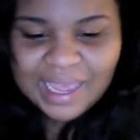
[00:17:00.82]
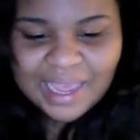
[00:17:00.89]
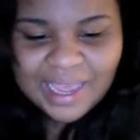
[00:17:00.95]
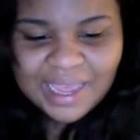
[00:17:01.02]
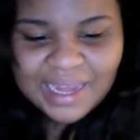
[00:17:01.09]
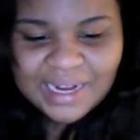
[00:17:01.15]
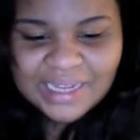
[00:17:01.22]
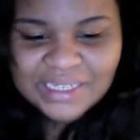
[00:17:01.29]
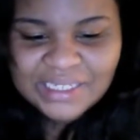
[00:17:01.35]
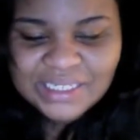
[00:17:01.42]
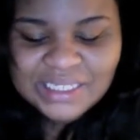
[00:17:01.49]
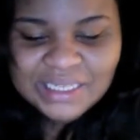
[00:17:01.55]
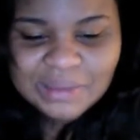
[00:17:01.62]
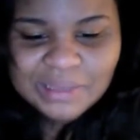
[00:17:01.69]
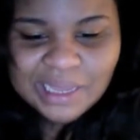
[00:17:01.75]
And it just
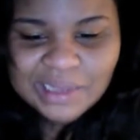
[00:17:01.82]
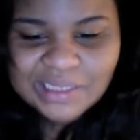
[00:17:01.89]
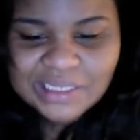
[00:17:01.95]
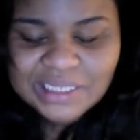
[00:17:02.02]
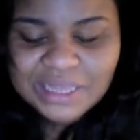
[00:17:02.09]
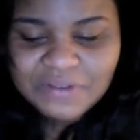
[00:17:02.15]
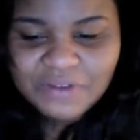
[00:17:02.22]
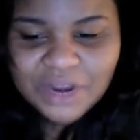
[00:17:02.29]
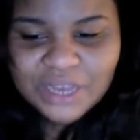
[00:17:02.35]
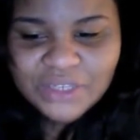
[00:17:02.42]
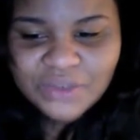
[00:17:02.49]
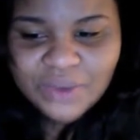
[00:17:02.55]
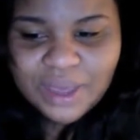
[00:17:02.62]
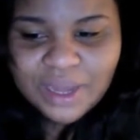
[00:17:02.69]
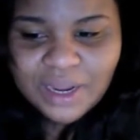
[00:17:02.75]
seems like since I've
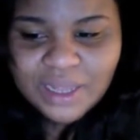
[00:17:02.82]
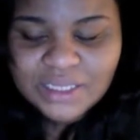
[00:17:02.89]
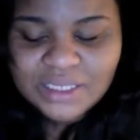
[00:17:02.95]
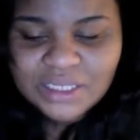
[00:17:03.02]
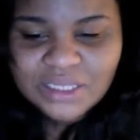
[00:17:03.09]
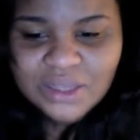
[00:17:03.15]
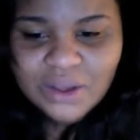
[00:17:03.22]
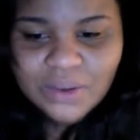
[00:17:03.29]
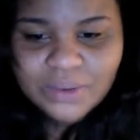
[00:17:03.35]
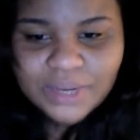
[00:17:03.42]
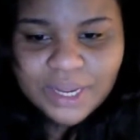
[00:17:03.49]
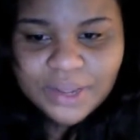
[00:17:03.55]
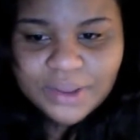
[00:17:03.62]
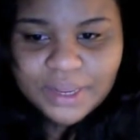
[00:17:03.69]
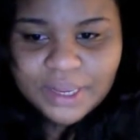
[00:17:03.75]
graduated, it's just gone
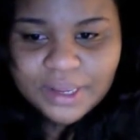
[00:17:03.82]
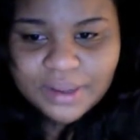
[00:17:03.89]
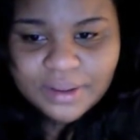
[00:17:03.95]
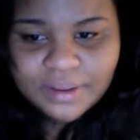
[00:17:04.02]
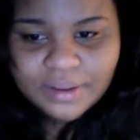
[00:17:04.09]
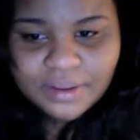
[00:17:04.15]
downhill.